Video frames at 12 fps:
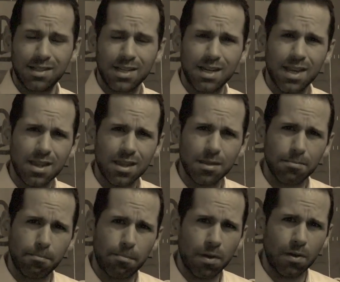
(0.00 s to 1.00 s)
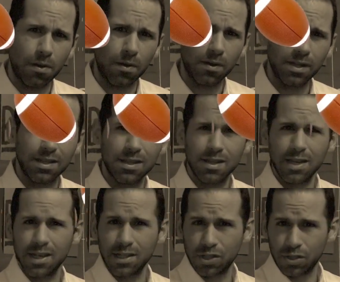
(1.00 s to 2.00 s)
to get the ball in
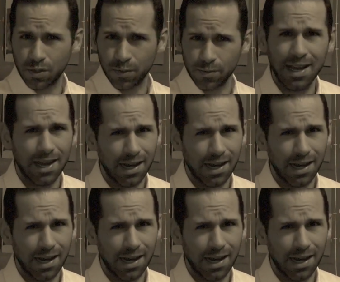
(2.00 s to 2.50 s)
the end zone,